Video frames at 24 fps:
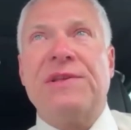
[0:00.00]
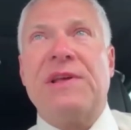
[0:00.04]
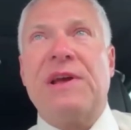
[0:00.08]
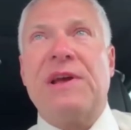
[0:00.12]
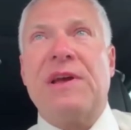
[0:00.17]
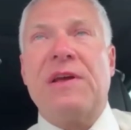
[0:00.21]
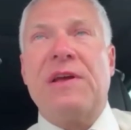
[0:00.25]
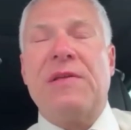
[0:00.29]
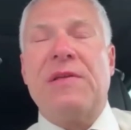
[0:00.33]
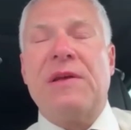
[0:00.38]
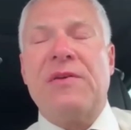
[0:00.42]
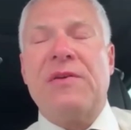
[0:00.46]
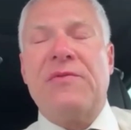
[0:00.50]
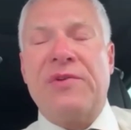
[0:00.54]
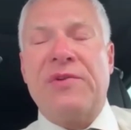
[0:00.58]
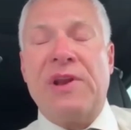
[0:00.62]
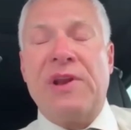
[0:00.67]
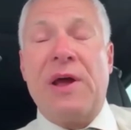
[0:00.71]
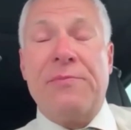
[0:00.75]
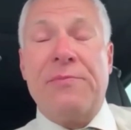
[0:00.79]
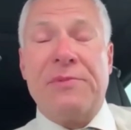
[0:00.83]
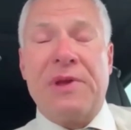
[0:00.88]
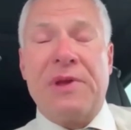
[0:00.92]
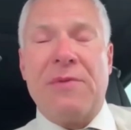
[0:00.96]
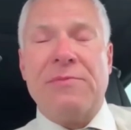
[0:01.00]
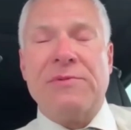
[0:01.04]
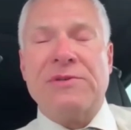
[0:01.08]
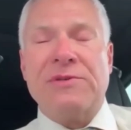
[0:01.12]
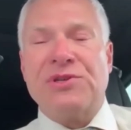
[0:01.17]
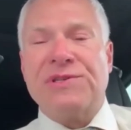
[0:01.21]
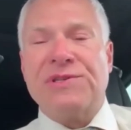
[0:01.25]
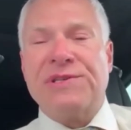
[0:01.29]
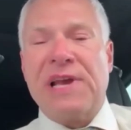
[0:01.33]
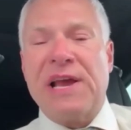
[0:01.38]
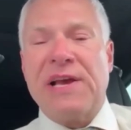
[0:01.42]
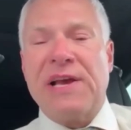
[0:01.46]
that if an
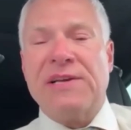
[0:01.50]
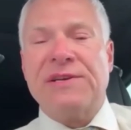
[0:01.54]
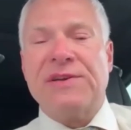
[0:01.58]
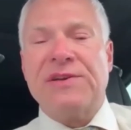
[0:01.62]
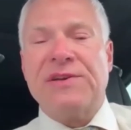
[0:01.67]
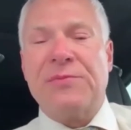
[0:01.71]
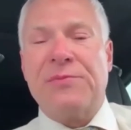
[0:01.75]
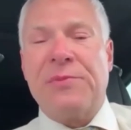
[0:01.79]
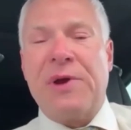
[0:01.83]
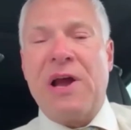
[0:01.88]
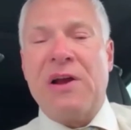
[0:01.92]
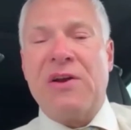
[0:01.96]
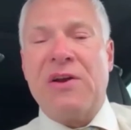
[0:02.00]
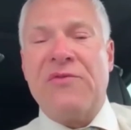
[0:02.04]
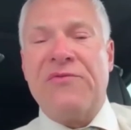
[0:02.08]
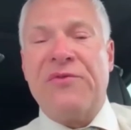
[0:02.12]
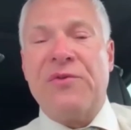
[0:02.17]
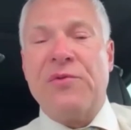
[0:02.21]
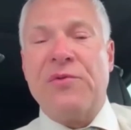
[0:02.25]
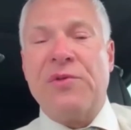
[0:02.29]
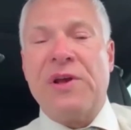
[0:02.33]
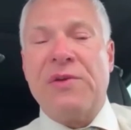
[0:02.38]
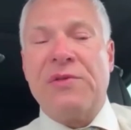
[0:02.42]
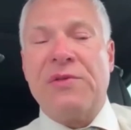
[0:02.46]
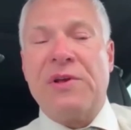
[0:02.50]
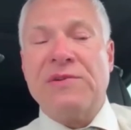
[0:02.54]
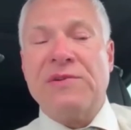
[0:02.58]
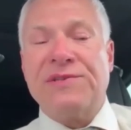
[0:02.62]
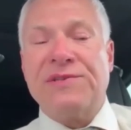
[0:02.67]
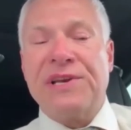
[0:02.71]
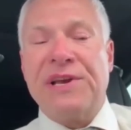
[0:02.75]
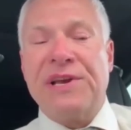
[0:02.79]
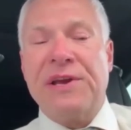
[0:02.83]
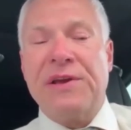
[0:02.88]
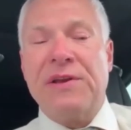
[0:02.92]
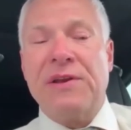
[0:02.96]
optometrist has a topographer that they're
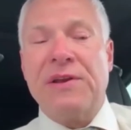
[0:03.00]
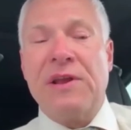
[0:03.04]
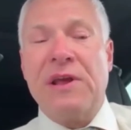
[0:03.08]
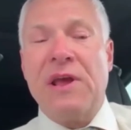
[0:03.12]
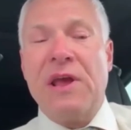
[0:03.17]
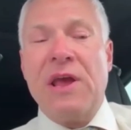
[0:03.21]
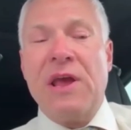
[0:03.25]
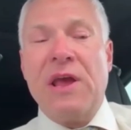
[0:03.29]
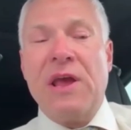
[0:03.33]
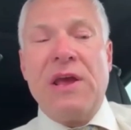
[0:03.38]
seeing?